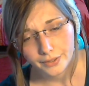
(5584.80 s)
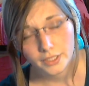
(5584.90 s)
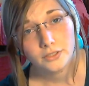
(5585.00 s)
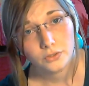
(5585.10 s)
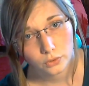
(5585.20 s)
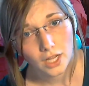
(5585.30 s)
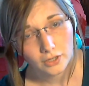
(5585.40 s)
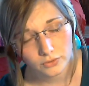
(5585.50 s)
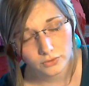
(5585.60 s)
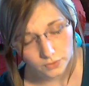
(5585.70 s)
school
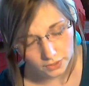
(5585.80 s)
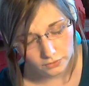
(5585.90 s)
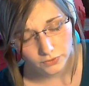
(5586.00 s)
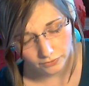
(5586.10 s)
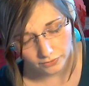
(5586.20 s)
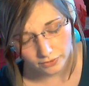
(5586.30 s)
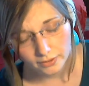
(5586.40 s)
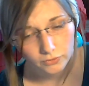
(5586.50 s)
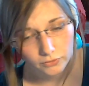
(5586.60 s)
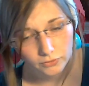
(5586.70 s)
in 5th grade,
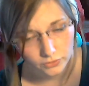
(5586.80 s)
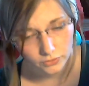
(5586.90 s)
starting